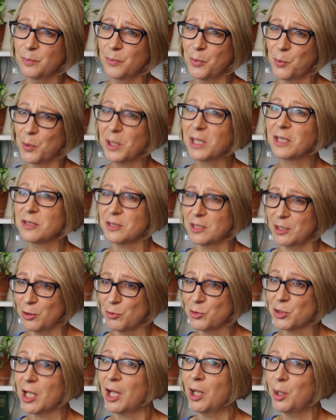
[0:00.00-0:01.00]
but we
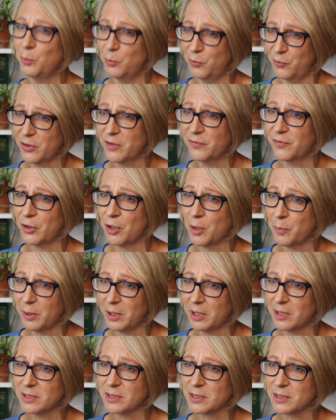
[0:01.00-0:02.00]
continued to hope for the very
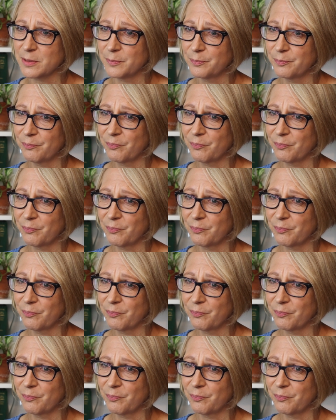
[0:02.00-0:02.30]
best.